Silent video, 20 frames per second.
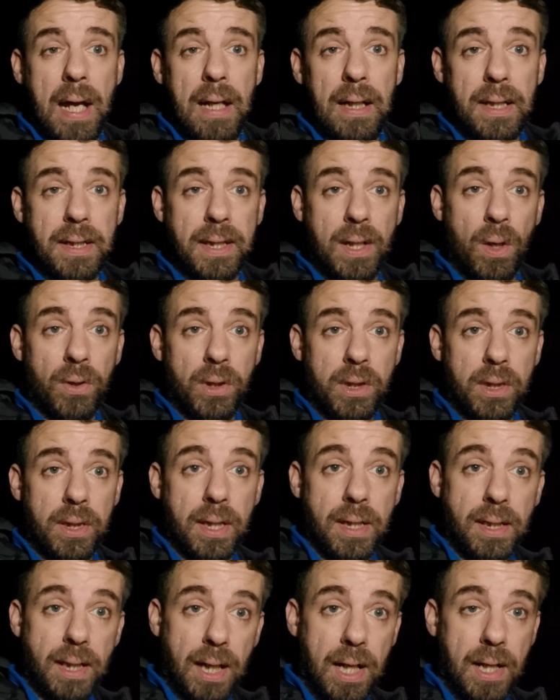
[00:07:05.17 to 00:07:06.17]
let's get on to the
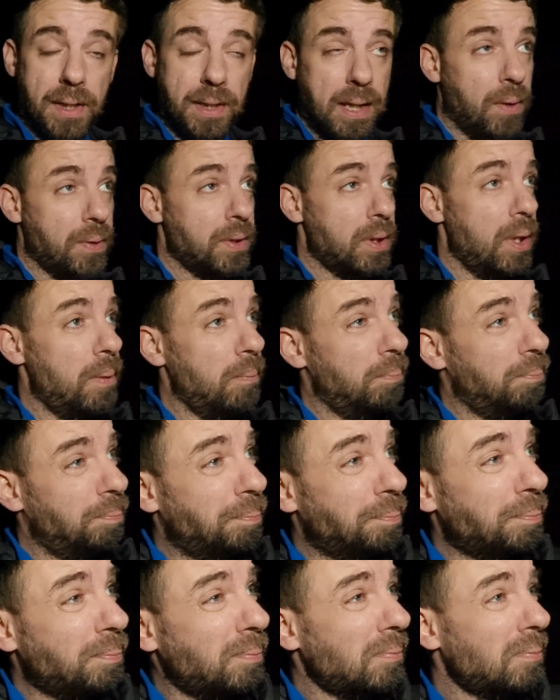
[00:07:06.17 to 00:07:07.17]
stars now. So
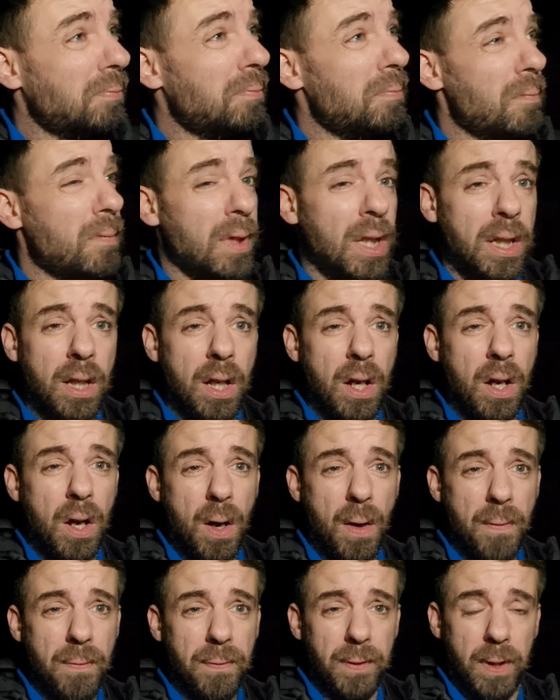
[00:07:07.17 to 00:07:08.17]

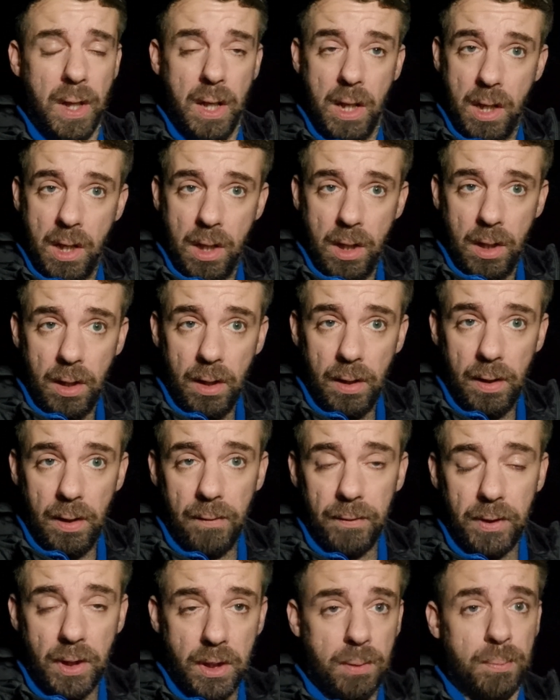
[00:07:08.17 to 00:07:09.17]
I've
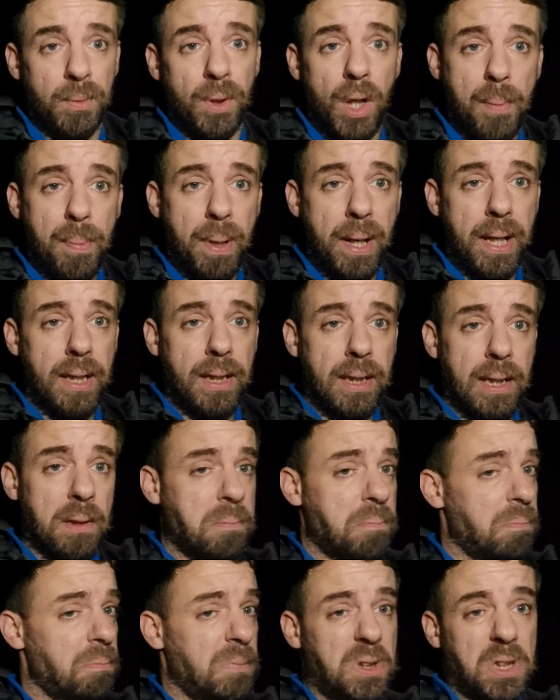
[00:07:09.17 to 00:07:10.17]
done some light painting
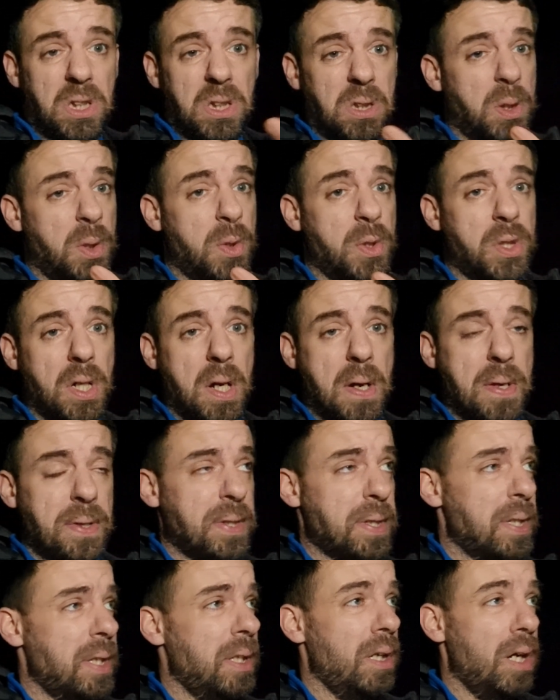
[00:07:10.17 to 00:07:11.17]
now, just 2
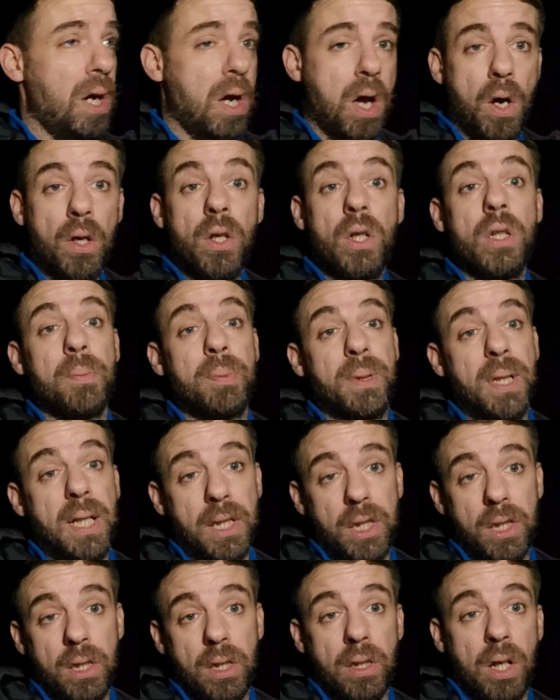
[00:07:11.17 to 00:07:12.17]
shots. I could have
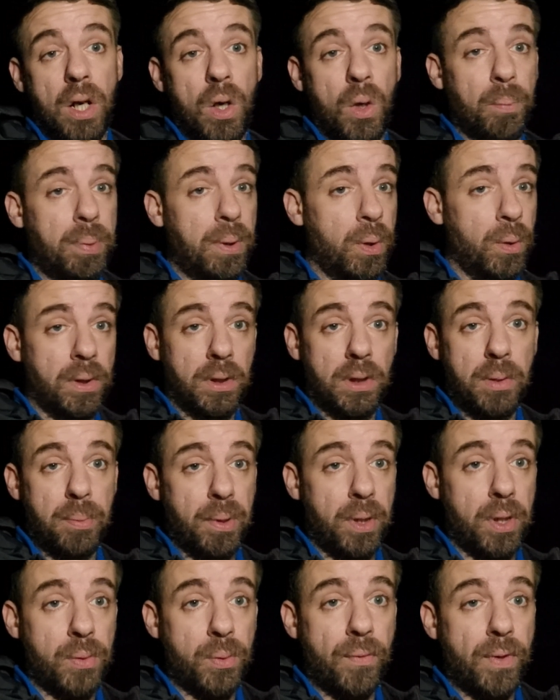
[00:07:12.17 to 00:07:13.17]
potentially done the whole building, to be
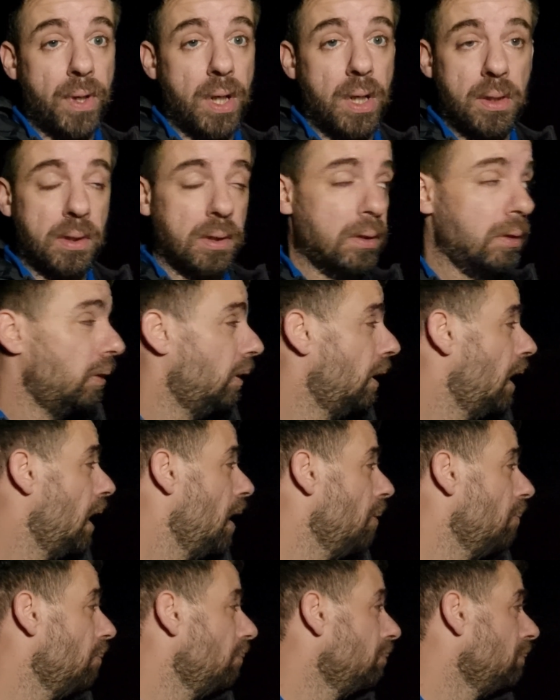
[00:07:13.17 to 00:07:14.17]
honest with you.
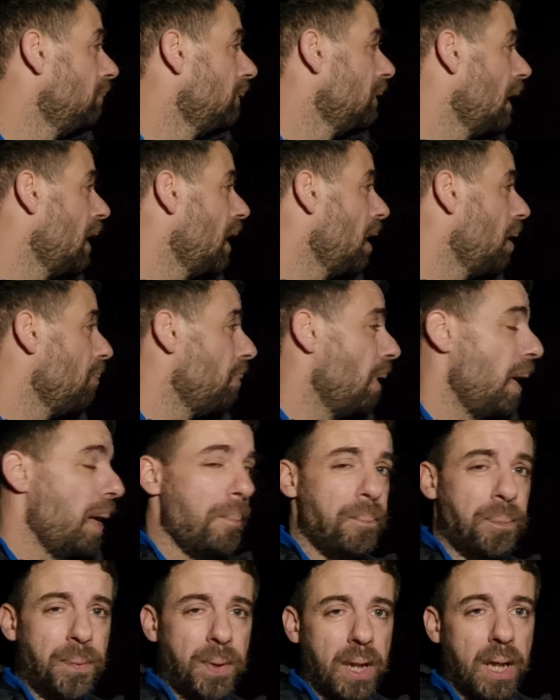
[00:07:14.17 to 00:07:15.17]
But
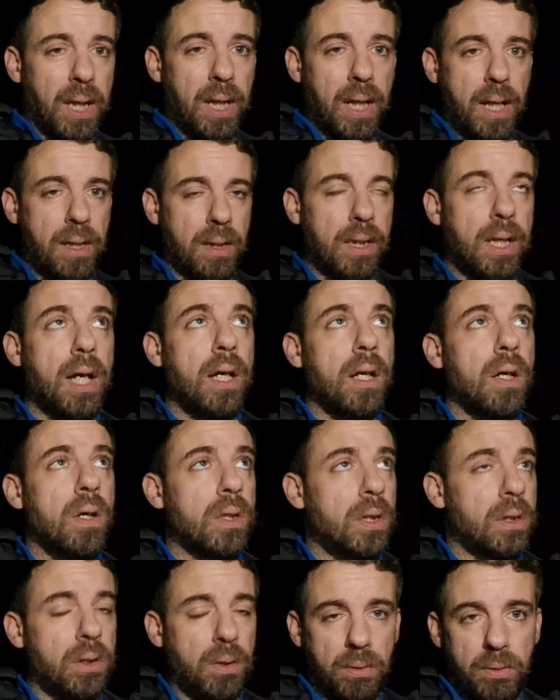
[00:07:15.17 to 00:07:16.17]
yeah, I
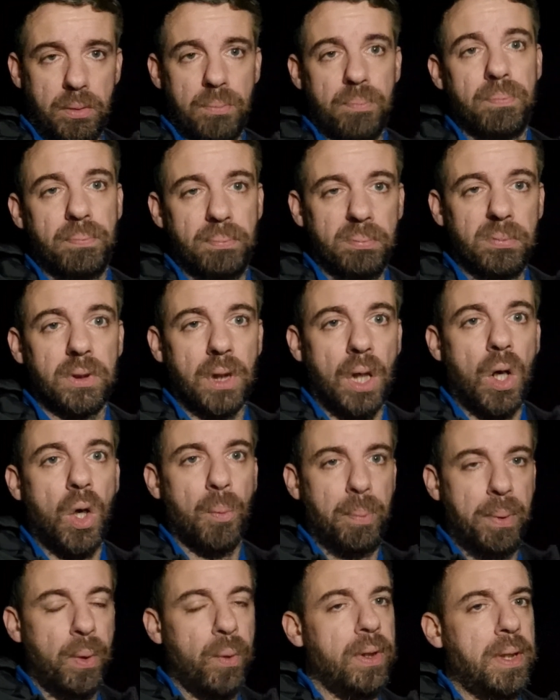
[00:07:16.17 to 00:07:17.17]
could have done the
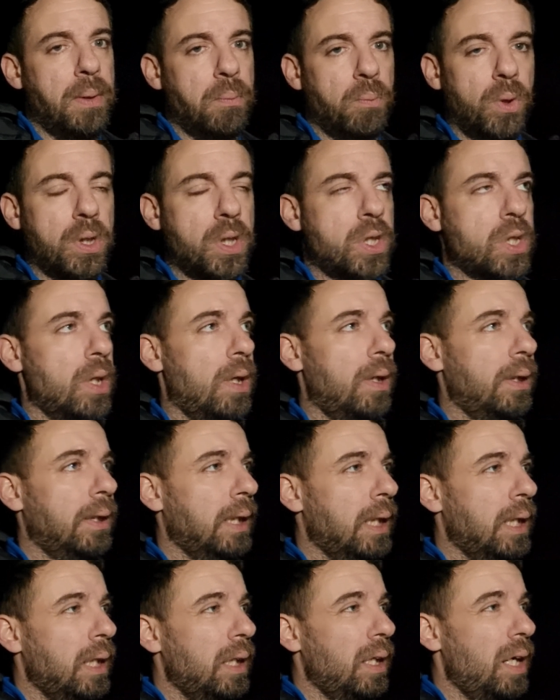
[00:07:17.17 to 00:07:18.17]
whole building in 1 shot.
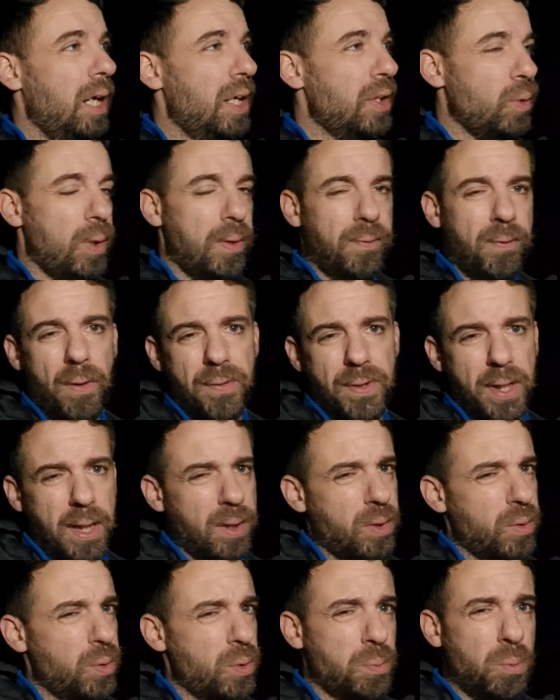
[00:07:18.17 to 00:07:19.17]
25
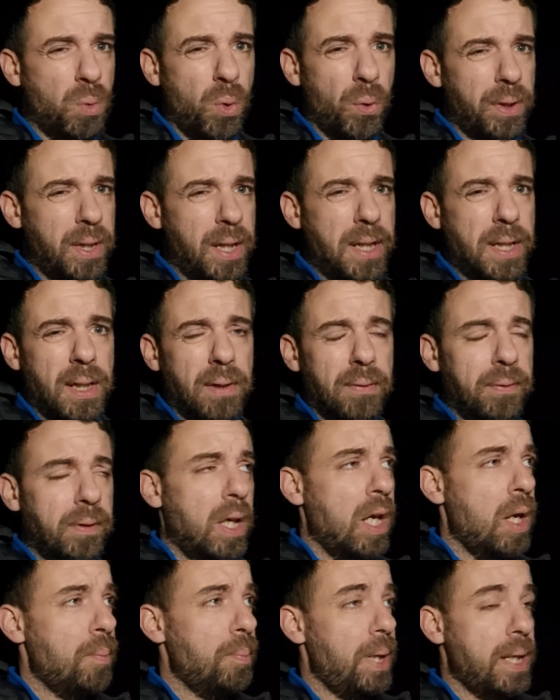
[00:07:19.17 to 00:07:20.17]
seconds was more than enough,
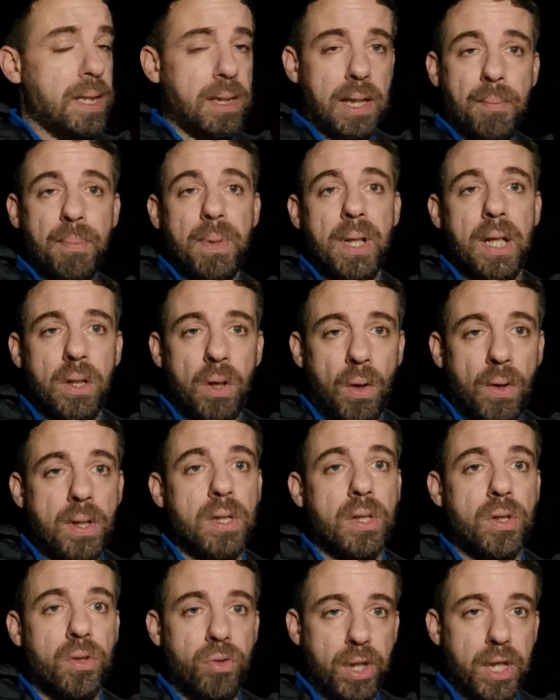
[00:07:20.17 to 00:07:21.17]
but it's given me a nice,
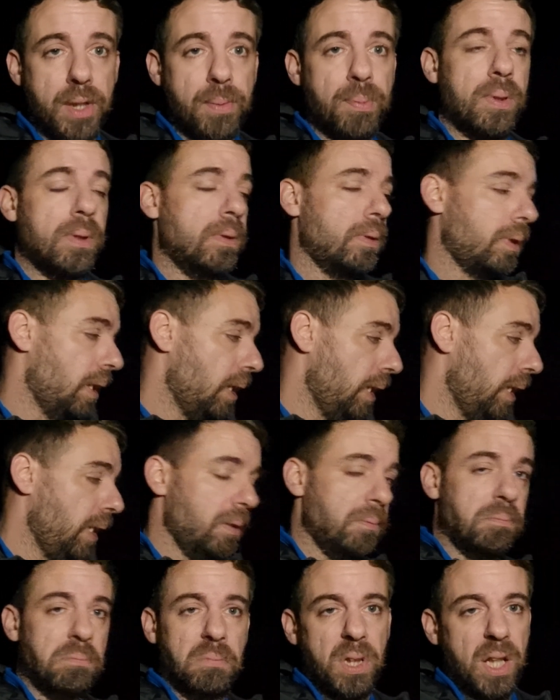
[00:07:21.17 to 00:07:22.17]
crisp,
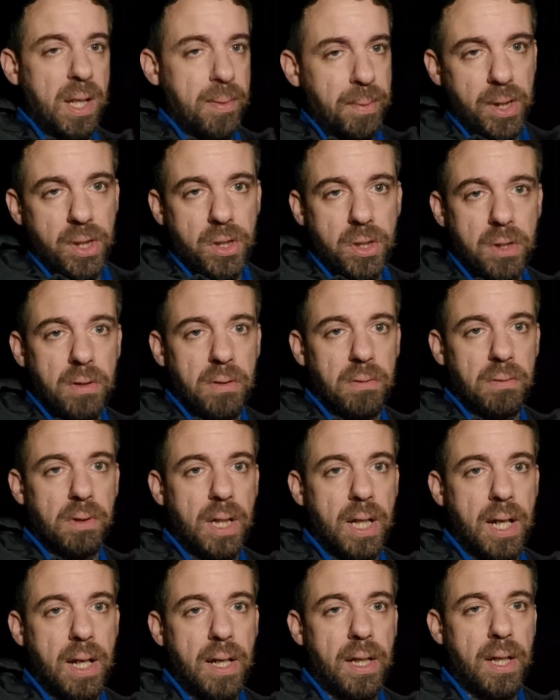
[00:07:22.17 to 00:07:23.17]
clean image.
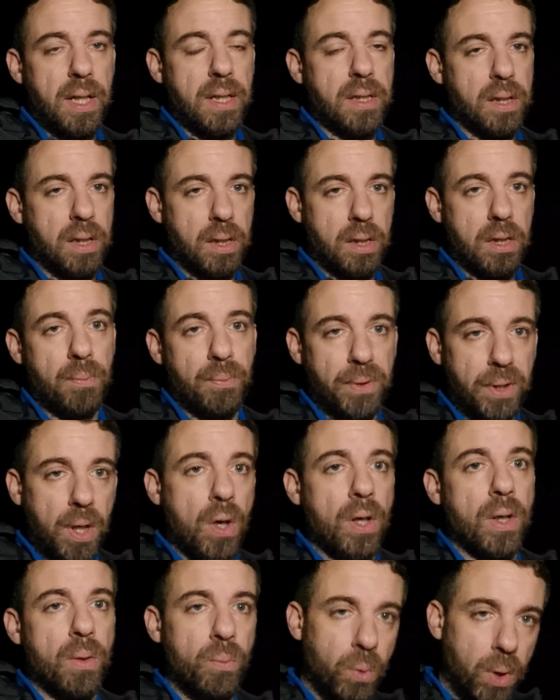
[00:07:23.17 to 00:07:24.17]
Yeah, it's something
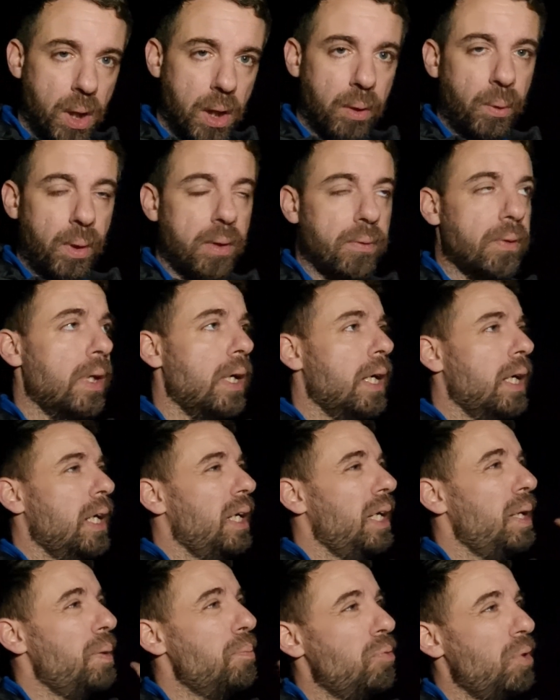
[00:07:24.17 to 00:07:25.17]
I can work with.
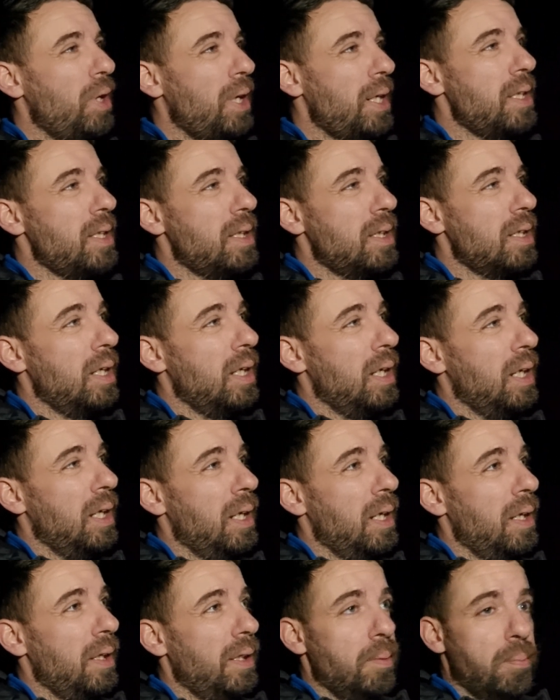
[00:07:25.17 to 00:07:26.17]
It brings
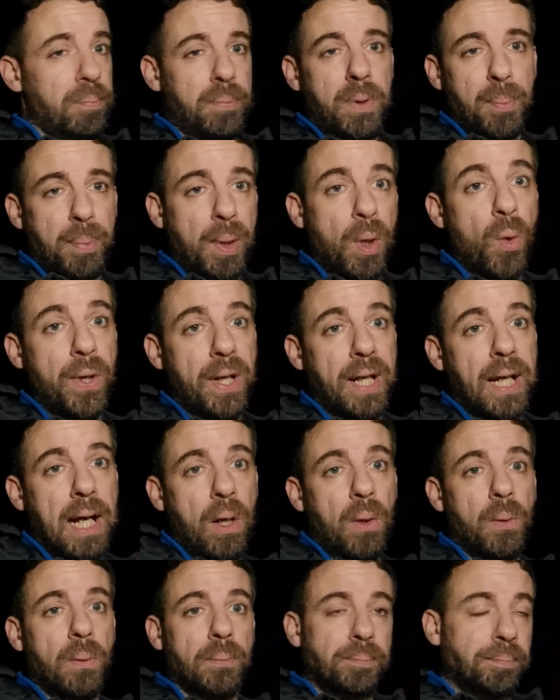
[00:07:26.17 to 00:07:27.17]
the building
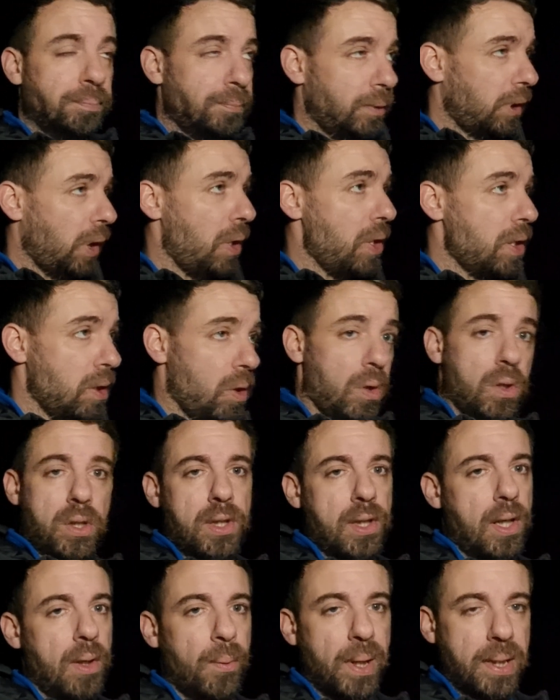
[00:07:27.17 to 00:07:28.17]
out so it's not
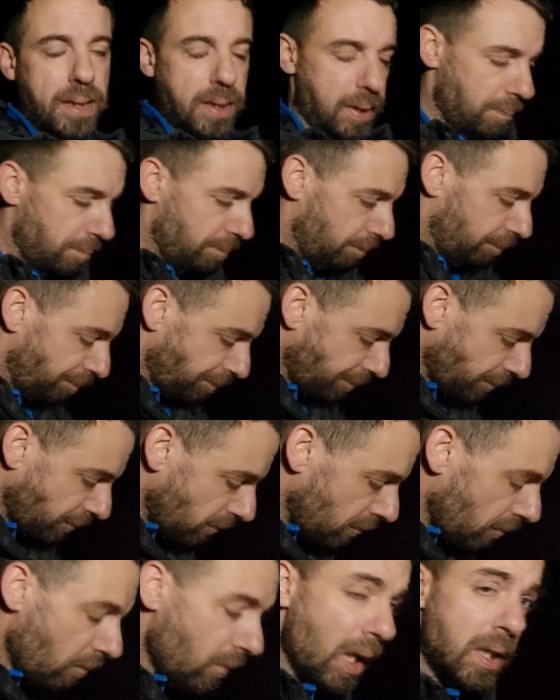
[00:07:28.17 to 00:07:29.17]
silhouetted.
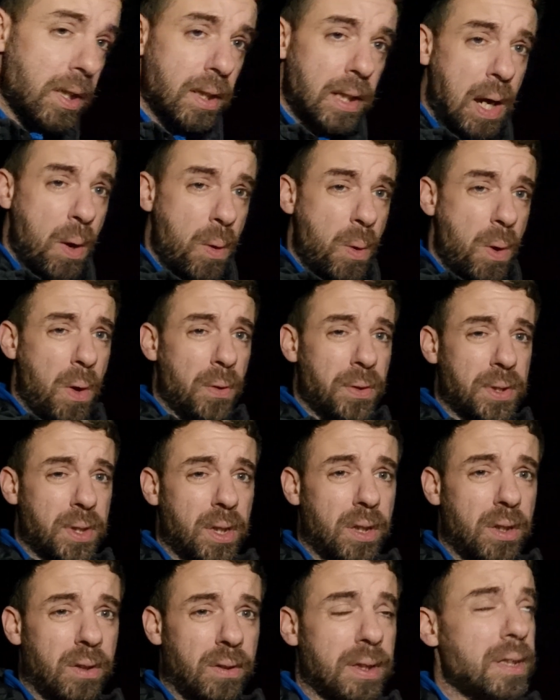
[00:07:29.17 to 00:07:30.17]
So now onto
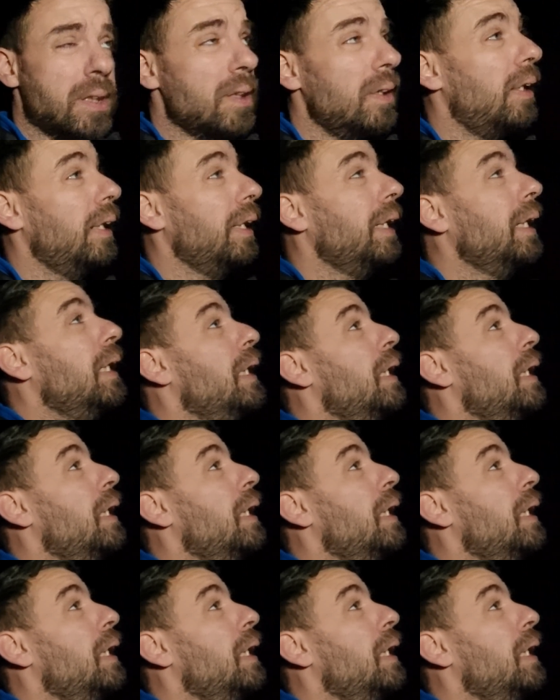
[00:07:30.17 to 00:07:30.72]
the night sky.